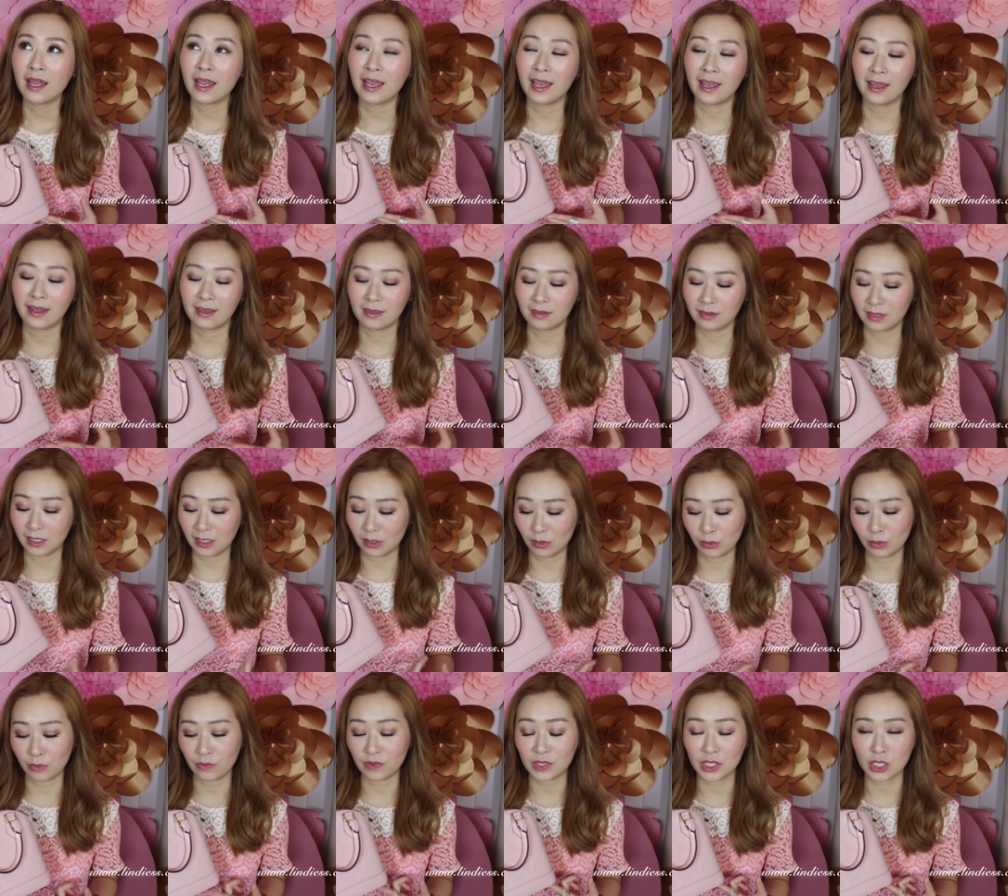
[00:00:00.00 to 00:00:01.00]
and the
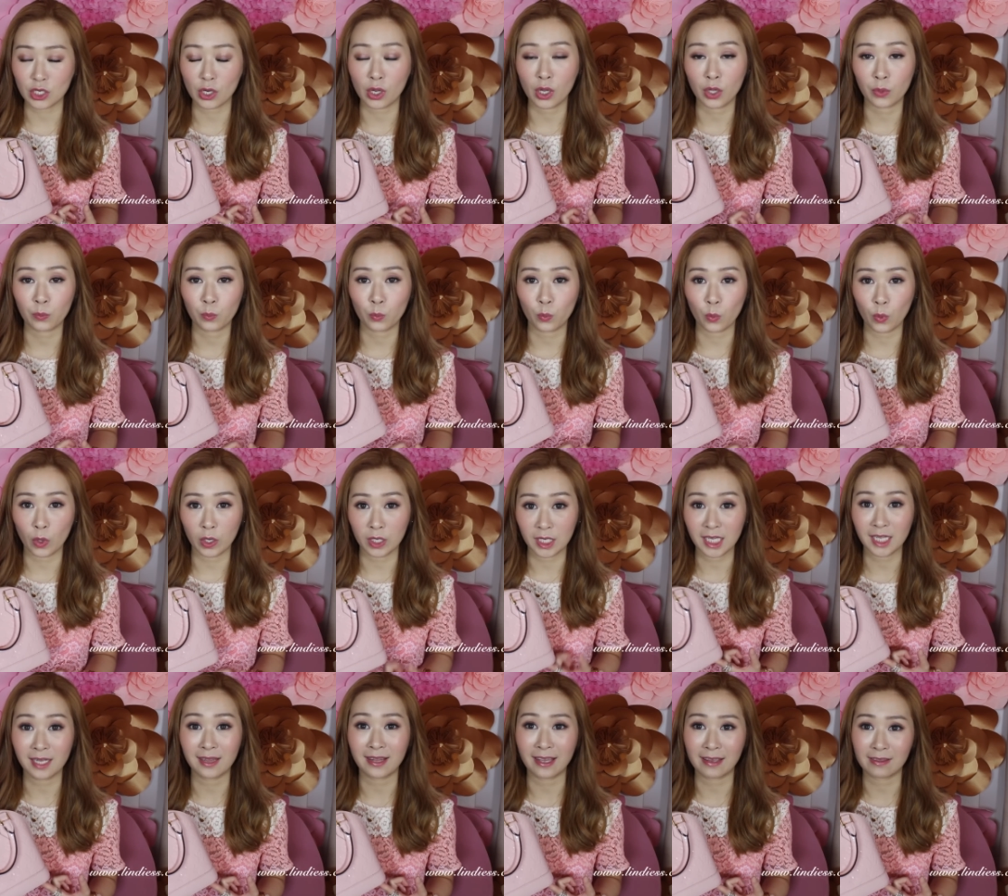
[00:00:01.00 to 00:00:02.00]
Louis Vuitton
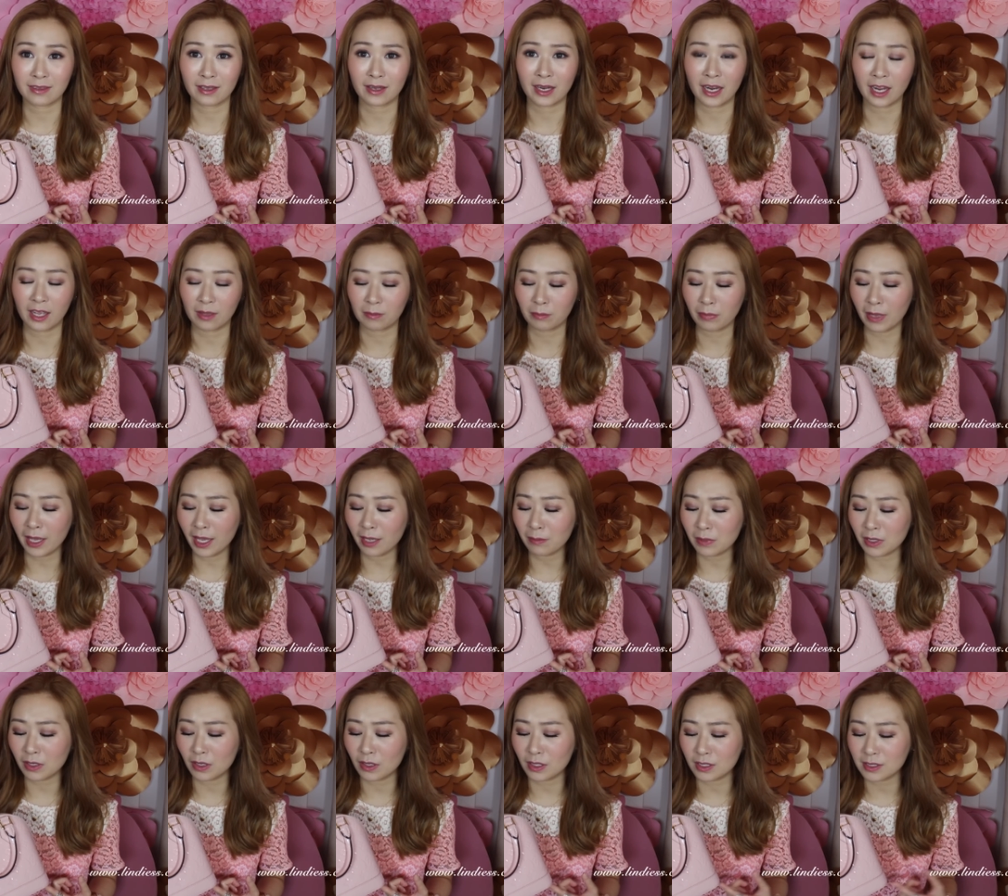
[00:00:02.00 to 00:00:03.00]
Vernis leather
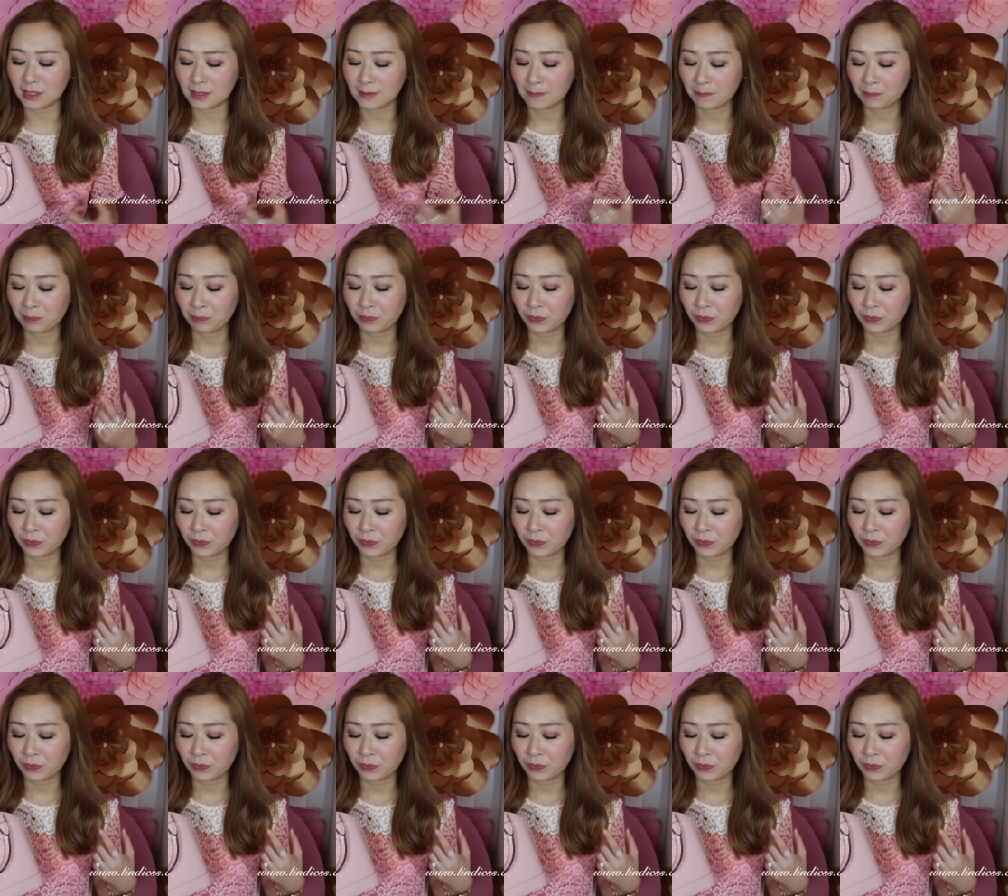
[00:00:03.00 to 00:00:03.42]
handbag because